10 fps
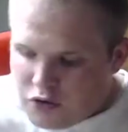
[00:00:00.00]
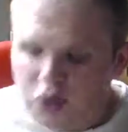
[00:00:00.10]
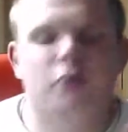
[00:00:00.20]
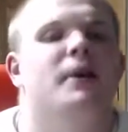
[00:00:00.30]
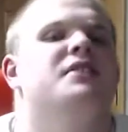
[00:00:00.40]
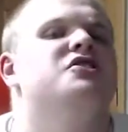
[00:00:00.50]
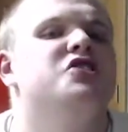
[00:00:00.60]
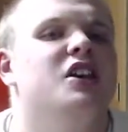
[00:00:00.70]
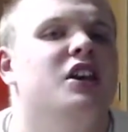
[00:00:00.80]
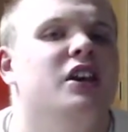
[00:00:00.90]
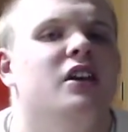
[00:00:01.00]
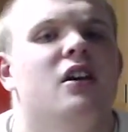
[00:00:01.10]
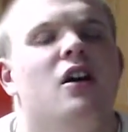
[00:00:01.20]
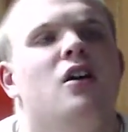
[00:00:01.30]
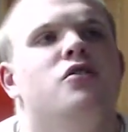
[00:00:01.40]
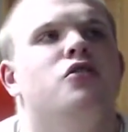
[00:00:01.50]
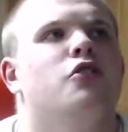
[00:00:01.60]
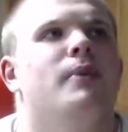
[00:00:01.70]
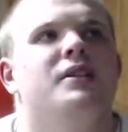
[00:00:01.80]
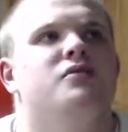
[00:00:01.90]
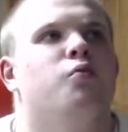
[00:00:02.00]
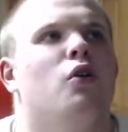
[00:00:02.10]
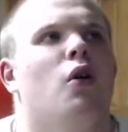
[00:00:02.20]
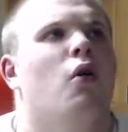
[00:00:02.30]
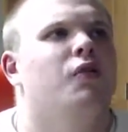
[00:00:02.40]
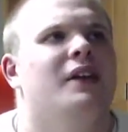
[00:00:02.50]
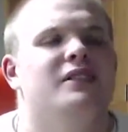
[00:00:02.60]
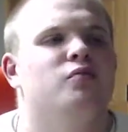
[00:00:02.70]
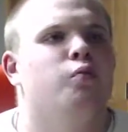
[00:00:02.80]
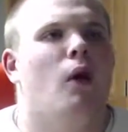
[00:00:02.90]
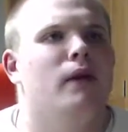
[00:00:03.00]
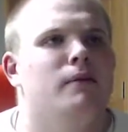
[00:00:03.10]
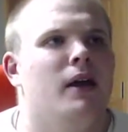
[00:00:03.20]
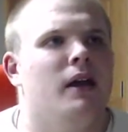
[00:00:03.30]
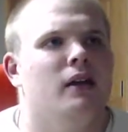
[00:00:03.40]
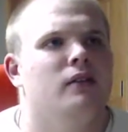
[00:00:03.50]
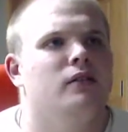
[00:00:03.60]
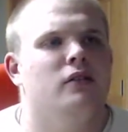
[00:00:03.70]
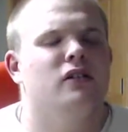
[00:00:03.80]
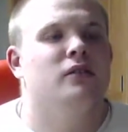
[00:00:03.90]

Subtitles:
learn about this city, you learn about this world, that this white man,